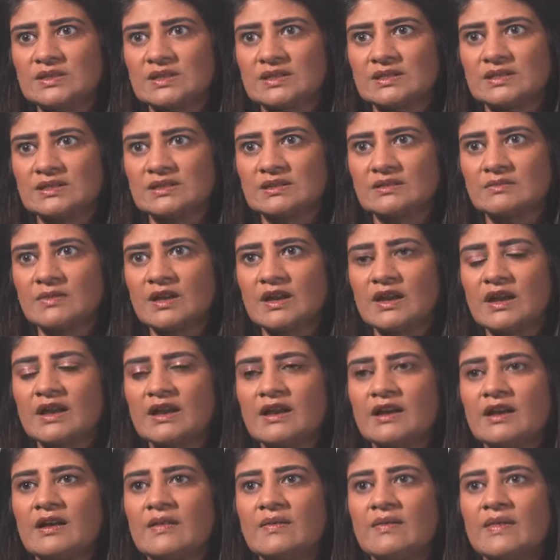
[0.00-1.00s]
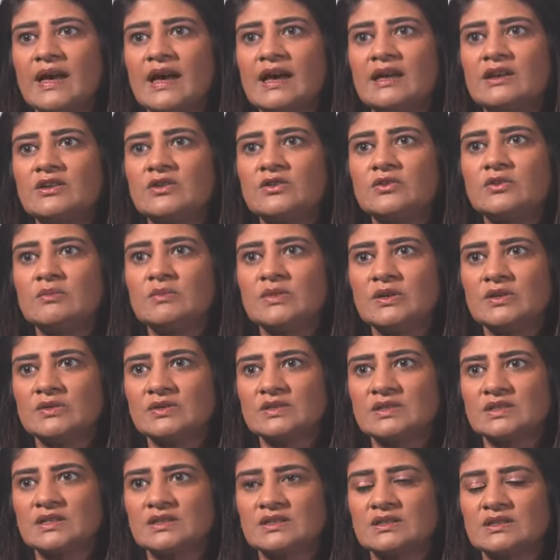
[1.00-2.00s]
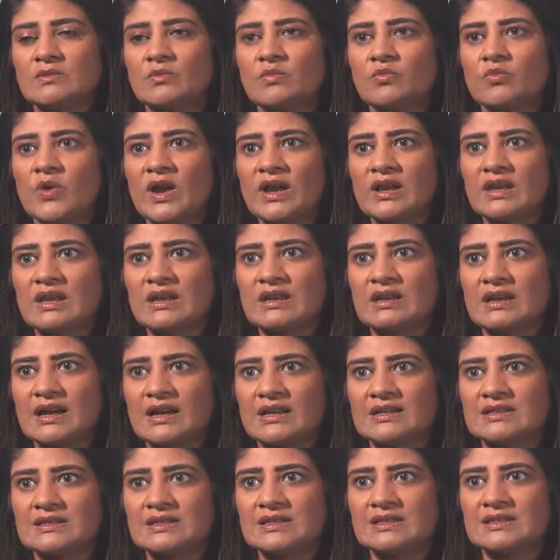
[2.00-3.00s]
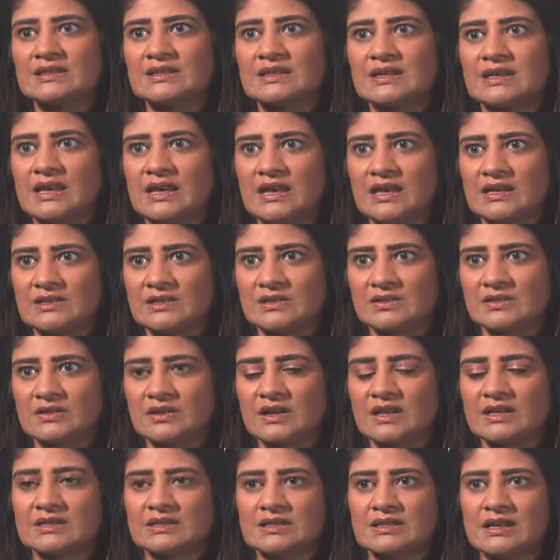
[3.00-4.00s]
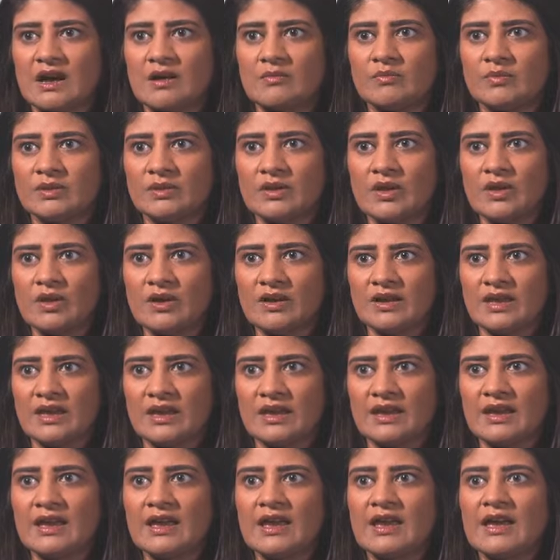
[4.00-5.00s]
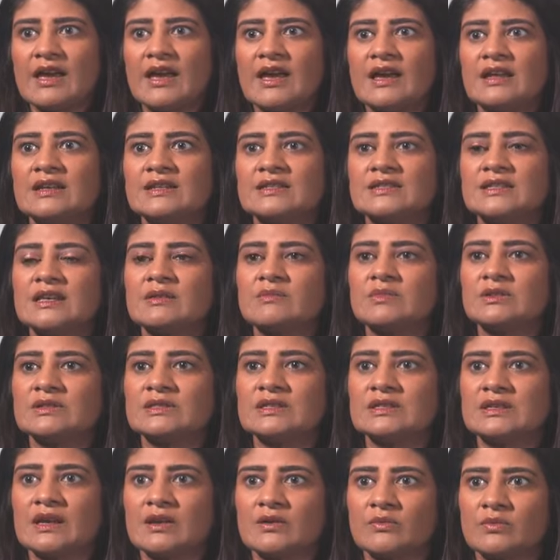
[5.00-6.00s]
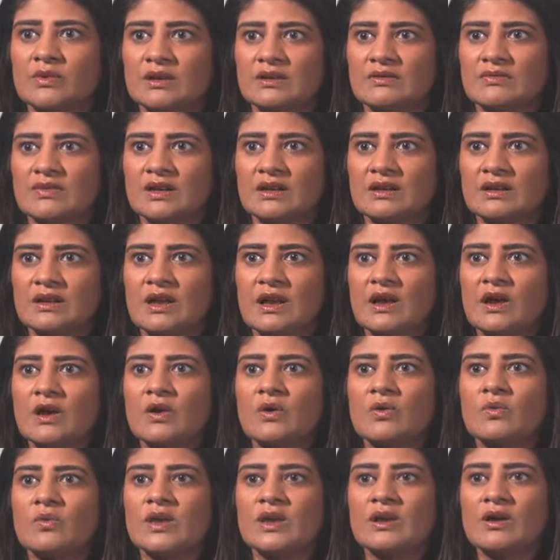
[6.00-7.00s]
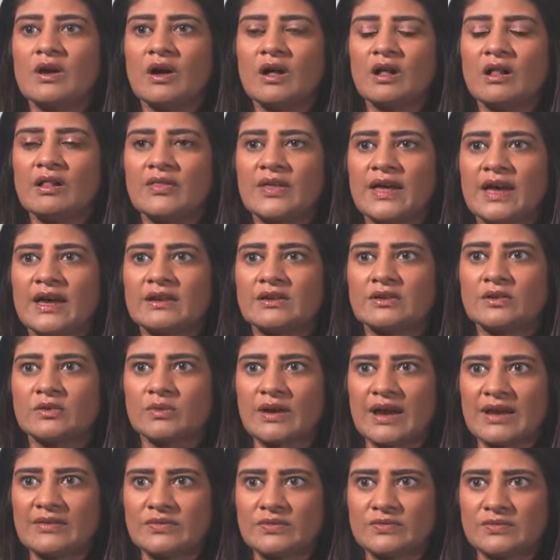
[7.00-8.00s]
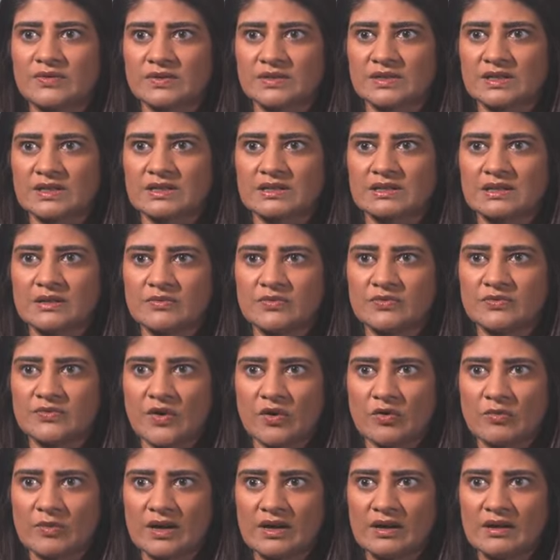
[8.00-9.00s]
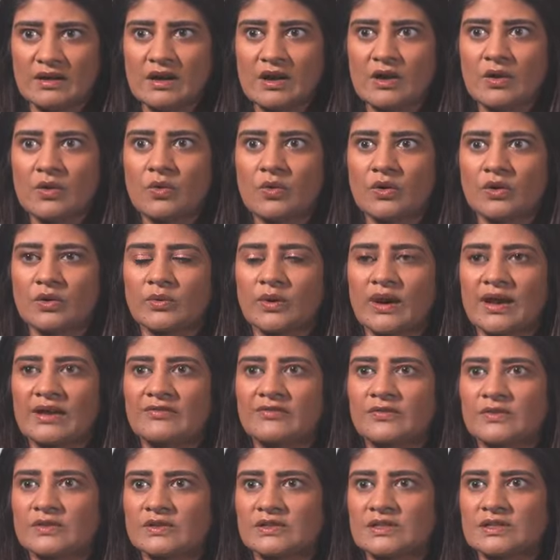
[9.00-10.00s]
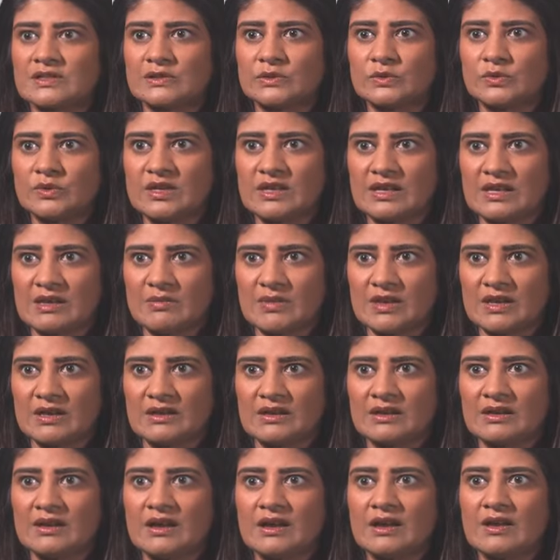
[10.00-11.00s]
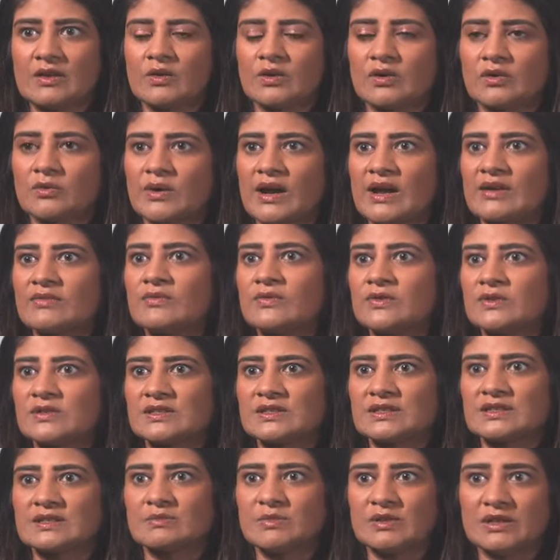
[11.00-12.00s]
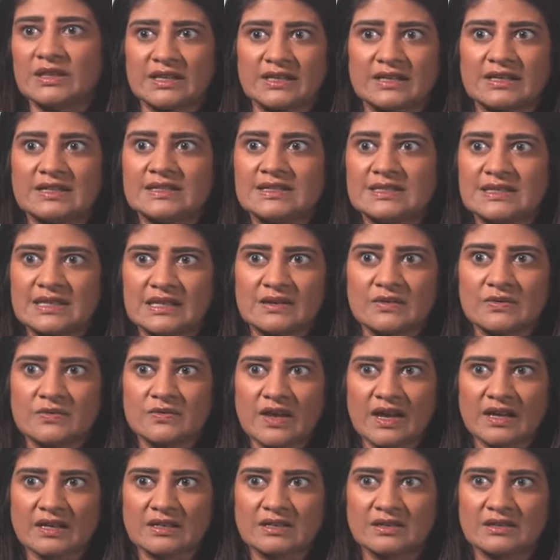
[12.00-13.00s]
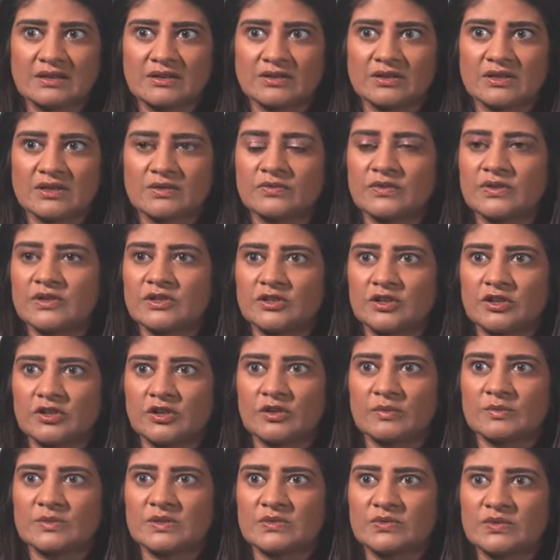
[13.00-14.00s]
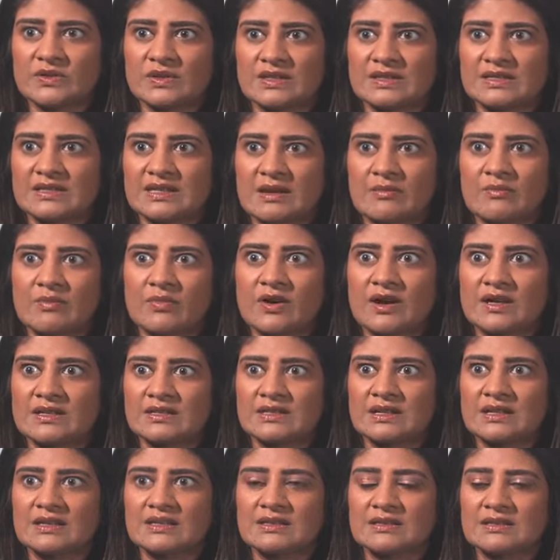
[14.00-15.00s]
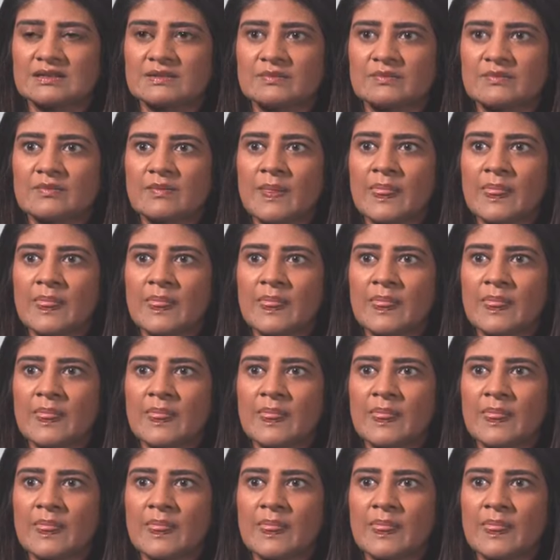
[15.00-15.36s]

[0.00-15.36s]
system, and that new immune system recognizes the cancer as not belonging and is able to get rid of it. We call that graft-versus-lymphoma, or graft-versus-leukemia, or graft-versus-malignancy effect. There are different terms for the same process.